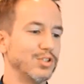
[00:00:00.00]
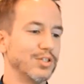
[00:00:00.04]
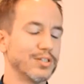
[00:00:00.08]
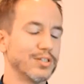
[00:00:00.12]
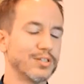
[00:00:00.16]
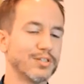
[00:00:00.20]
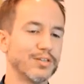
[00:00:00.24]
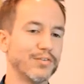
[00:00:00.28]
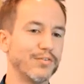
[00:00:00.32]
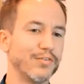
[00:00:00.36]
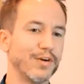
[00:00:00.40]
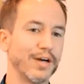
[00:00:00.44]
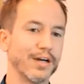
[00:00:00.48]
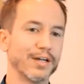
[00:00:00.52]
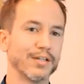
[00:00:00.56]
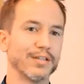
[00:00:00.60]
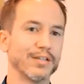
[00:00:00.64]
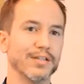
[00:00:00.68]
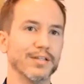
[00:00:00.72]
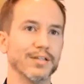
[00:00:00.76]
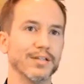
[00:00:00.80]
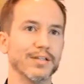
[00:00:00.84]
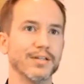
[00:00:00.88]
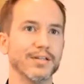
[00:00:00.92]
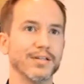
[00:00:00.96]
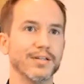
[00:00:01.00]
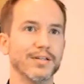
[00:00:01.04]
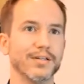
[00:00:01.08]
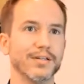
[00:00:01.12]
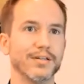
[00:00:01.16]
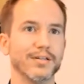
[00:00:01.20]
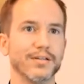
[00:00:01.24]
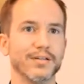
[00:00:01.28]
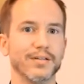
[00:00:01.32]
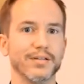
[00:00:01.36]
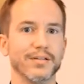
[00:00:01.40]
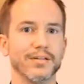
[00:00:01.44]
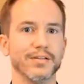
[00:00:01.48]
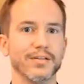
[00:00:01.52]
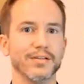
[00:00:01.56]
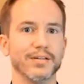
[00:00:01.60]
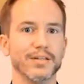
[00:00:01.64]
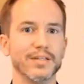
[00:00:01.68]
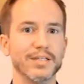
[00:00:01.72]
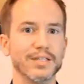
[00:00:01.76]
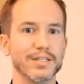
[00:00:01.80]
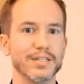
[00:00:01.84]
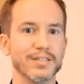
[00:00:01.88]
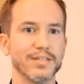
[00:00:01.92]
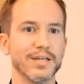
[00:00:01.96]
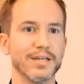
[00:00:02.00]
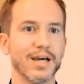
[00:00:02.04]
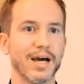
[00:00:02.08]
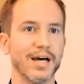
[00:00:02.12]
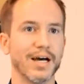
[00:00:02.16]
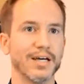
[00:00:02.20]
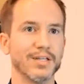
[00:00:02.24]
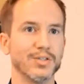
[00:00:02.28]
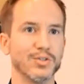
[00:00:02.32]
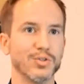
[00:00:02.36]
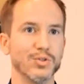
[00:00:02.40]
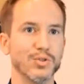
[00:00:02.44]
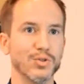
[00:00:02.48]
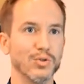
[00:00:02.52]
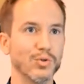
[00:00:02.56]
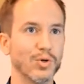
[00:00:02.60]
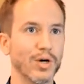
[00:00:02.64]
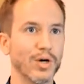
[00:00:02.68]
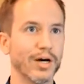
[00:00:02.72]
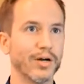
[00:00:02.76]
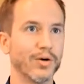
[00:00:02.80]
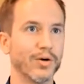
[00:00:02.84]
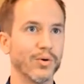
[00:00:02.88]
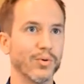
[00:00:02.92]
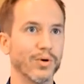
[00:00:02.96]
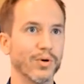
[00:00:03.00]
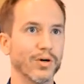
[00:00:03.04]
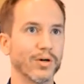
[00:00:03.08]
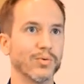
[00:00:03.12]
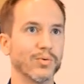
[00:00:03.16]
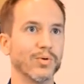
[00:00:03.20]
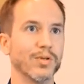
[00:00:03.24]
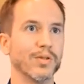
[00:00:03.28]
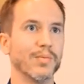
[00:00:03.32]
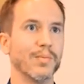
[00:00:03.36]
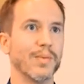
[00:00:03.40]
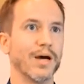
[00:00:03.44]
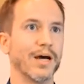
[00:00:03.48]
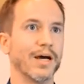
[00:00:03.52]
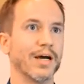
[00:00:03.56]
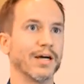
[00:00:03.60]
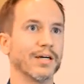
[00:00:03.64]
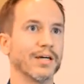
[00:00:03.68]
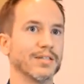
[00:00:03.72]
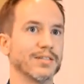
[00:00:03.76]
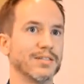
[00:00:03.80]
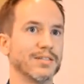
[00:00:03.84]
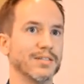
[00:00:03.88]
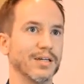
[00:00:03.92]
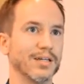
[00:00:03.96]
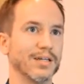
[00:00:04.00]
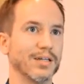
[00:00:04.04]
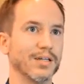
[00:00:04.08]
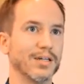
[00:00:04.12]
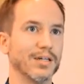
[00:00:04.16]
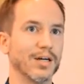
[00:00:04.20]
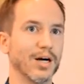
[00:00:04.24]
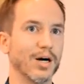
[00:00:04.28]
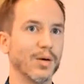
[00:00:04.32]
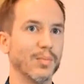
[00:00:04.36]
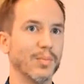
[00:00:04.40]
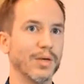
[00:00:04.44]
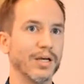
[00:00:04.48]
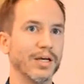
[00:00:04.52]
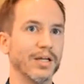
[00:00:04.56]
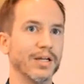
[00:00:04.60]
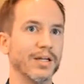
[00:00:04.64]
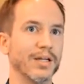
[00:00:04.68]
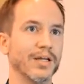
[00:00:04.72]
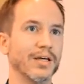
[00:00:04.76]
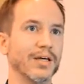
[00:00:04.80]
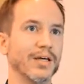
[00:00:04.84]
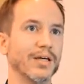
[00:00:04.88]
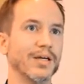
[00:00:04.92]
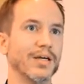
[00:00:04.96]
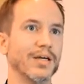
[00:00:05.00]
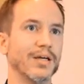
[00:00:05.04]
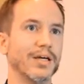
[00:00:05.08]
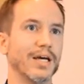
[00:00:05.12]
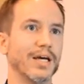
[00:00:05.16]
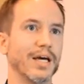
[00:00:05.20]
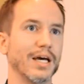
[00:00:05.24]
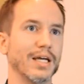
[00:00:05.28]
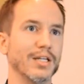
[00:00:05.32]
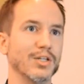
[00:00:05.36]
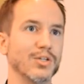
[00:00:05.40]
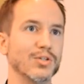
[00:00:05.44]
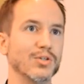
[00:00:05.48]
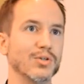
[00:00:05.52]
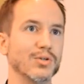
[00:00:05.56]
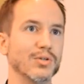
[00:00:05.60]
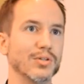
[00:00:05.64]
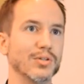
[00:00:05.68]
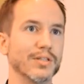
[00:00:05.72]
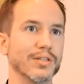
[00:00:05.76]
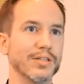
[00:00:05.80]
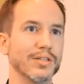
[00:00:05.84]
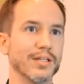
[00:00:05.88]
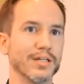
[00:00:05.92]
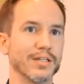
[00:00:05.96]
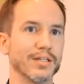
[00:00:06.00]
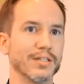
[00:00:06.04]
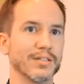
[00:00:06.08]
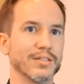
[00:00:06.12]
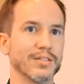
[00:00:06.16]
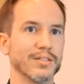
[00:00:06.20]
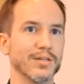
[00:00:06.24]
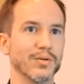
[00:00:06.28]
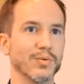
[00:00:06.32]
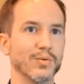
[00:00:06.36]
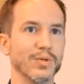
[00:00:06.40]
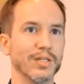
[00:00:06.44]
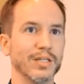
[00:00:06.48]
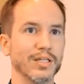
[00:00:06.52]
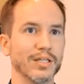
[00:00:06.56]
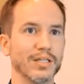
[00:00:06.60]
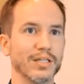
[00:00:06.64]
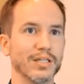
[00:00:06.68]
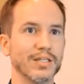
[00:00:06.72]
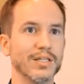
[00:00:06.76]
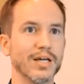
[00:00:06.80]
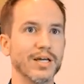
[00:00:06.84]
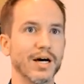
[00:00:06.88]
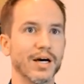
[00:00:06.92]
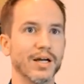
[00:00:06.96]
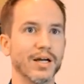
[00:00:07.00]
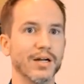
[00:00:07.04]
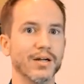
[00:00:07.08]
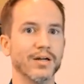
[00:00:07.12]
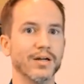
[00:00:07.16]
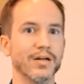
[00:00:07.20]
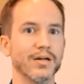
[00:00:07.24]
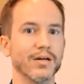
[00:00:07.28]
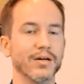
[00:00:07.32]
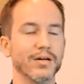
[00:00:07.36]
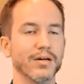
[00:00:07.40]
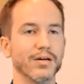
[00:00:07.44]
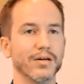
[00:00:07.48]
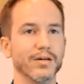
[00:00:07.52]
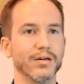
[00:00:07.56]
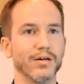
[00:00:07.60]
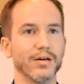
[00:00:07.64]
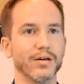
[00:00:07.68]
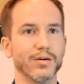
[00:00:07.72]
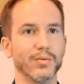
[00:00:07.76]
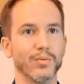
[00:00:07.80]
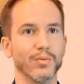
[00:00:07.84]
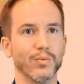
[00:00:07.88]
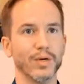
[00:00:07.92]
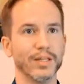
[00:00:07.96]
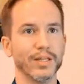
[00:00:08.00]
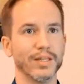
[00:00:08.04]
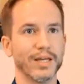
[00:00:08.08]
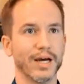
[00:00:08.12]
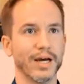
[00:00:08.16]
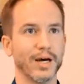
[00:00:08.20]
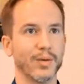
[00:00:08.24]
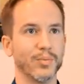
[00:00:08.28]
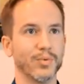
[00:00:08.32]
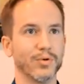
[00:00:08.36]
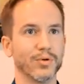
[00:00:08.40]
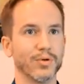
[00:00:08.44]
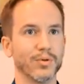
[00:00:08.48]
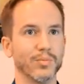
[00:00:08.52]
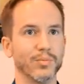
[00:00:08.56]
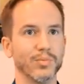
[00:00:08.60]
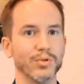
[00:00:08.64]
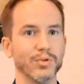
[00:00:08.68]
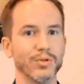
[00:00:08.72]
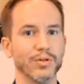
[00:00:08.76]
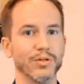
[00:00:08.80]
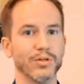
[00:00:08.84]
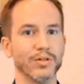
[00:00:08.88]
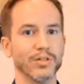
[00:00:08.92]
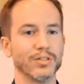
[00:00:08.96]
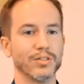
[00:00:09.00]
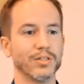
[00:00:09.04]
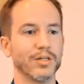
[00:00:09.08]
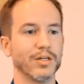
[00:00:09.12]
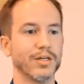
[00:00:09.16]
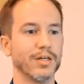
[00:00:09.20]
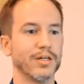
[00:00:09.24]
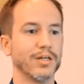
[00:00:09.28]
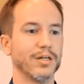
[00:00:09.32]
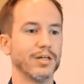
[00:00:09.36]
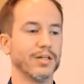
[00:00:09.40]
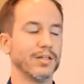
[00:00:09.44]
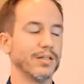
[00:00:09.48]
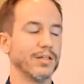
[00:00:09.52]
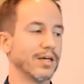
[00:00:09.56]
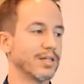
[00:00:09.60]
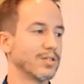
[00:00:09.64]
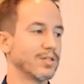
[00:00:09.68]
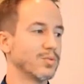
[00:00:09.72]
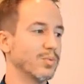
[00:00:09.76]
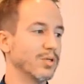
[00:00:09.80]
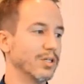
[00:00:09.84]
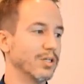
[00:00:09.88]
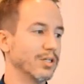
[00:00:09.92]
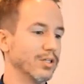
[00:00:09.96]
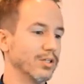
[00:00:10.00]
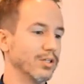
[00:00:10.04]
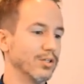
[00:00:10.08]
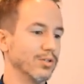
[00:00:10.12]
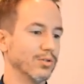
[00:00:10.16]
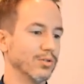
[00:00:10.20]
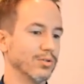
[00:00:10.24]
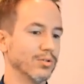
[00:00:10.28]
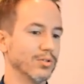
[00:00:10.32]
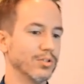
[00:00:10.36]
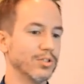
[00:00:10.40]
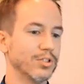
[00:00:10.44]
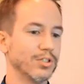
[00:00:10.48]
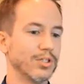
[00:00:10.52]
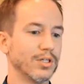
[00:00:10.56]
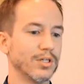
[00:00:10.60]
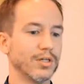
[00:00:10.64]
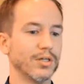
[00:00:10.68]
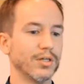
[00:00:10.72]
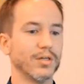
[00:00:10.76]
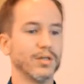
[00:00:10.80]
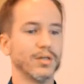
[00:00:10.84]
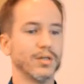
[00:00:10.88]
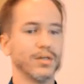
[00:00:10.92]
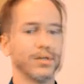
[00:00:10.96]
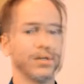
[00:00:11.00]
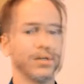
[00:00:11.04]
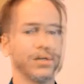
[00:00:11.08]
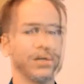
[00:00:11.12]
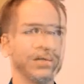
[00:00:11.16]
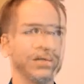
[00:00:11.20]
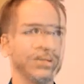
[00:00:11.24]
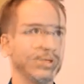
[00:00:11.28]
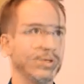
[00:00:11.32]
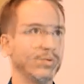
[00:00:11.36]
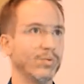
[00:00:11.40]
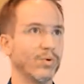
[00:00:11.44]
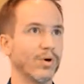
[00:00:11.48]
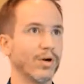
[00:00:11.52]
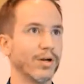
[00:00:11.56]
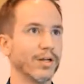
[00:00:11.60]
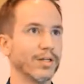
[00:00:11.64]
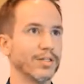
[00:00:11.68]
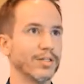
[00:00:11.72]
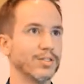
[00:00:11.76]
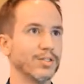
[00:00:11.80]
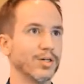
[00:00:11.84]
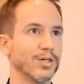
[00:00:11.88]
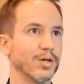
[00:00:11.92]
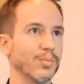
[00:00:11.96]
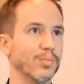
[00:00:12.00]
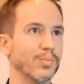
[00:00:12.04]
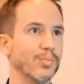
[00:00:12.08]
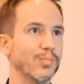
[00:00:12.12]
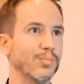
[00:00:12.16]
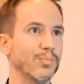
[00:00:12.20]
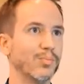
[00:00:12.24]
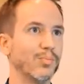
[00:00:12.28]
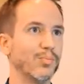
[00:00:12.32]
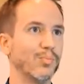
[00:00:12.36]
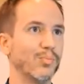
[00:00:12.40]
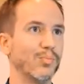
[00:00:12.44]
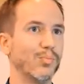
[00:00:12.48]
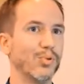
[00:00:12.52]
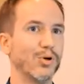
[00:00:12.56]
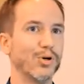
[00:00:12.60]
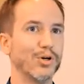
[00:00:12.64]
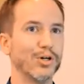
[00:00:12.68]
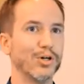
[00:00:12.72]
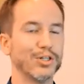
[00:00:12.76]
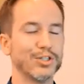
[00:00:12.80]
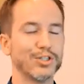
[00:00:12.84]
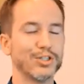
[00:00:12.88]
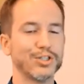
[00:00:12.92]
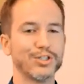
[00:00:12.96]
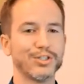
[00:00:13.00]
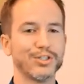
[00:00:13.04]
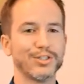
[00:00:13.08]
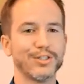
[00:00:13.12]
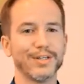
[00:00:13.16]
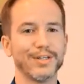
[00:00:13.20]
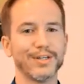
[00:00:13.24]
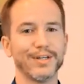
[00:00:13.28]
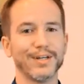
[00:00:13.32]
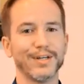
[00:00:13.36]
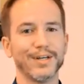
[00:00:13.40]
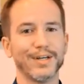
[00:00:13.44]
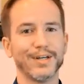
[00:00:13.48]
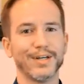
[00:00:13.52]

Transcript: just the fact that these guys knew how to work with Macs, they could come in and do the things that we needed done with Apple computers, that's been huge. We wanted to push